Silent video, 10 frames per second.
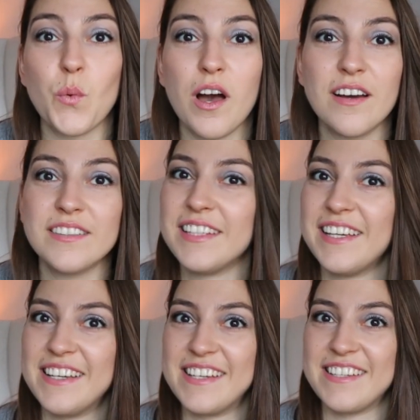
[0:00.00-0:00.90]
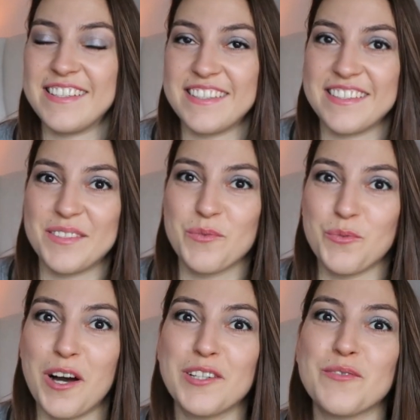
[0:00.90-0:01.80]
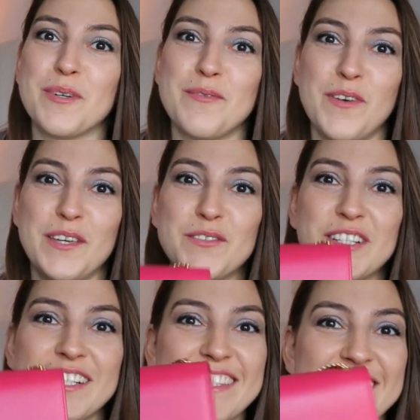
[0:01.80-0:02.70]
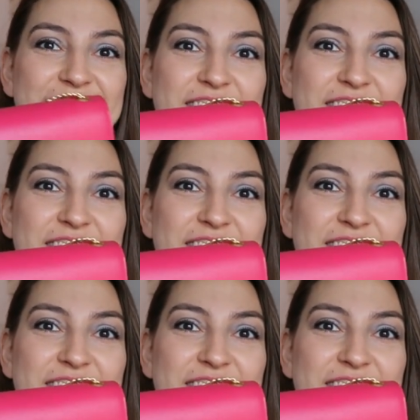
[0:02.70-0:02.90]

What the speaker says: one is one of my favorites.